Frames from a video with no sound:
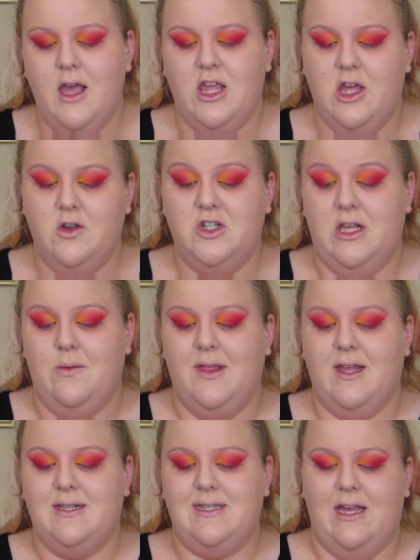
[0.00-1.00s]
usually
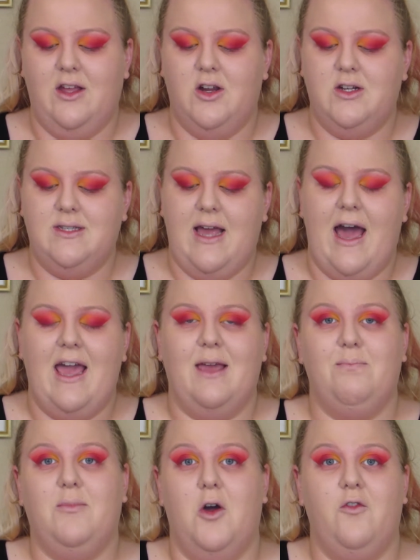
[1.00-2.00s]
with concealers,
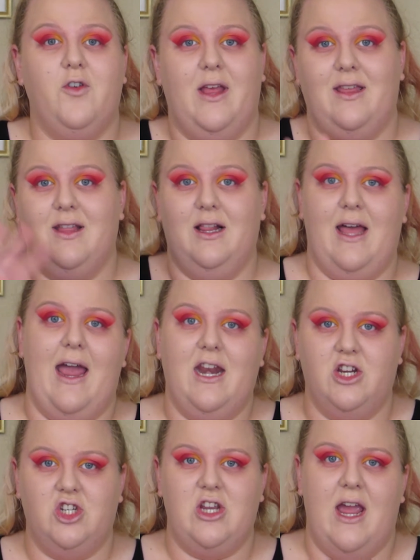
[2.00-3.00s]
I go for like the
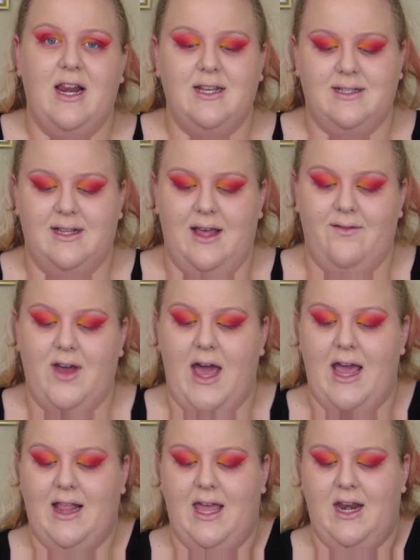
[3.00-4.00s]
lightest shade because I love a
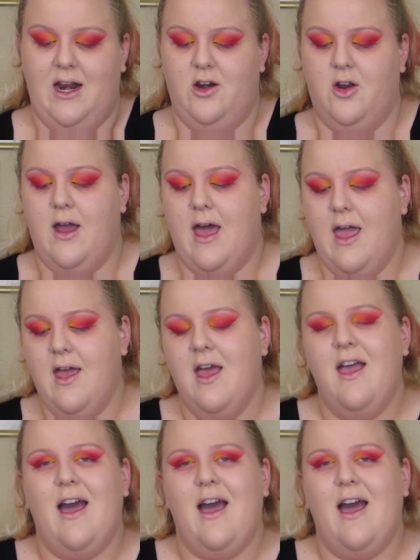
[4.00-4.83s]
highlighted under eye.